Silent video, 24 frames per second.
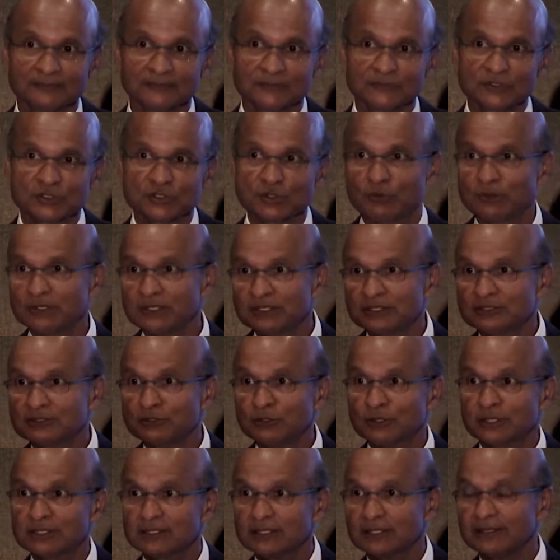So when they
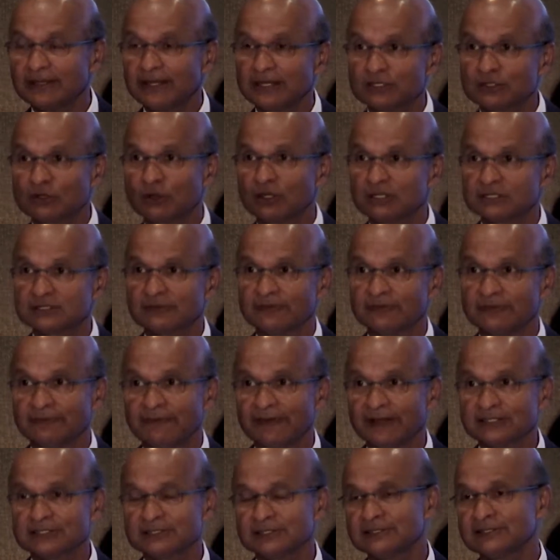look at their net cost of
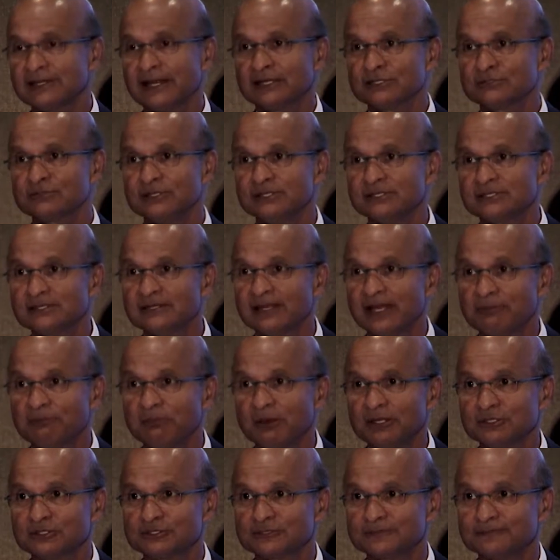infection, it actually isn't that
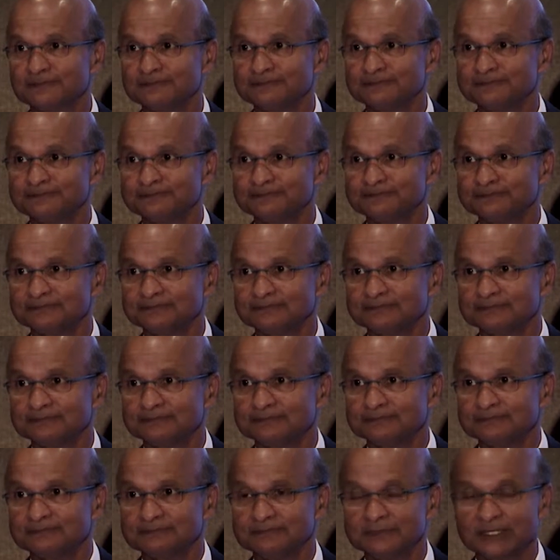much
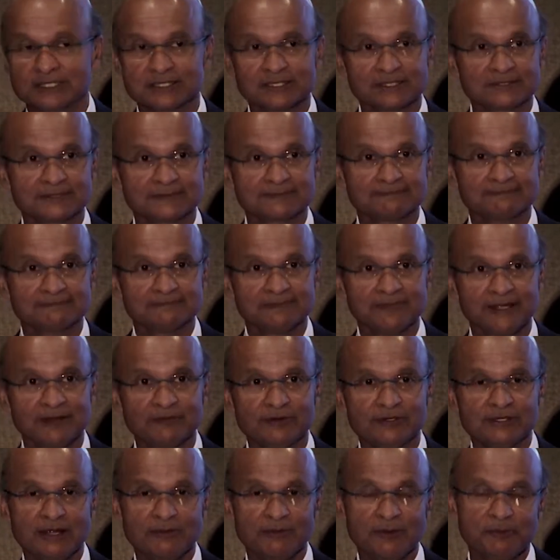because
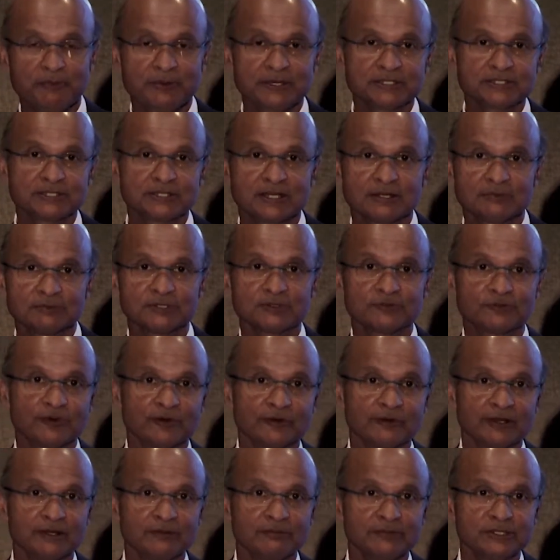every time a patient comes in for
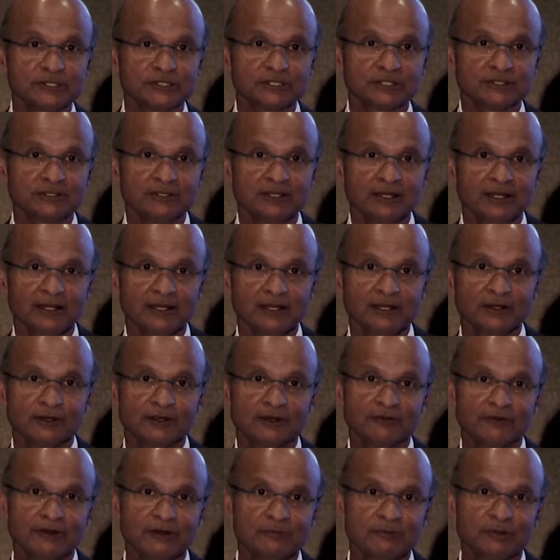readmission, you
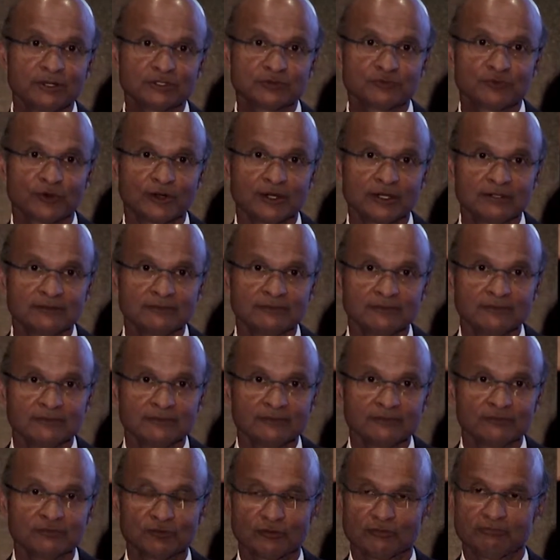get reimbursed for it.
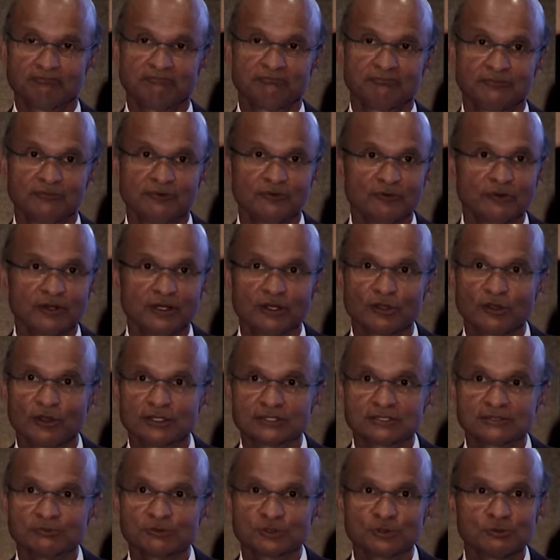So it doesn't really
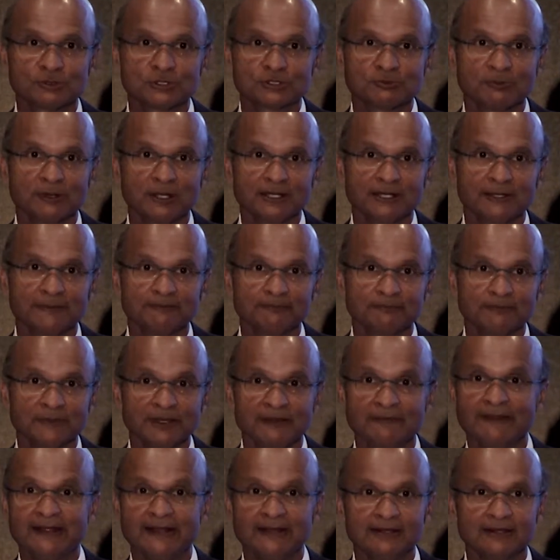cost them too much money,
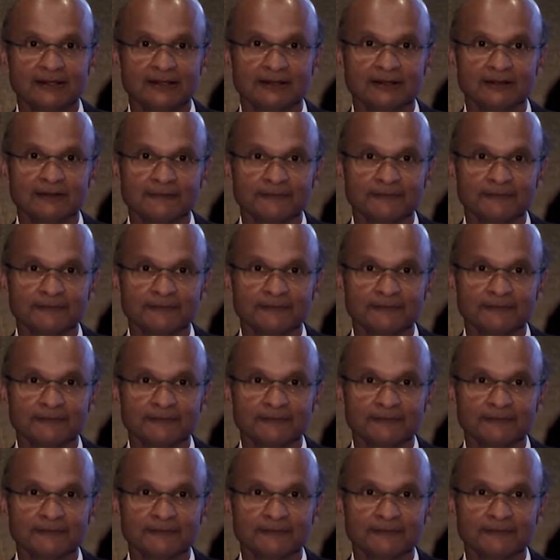if anything.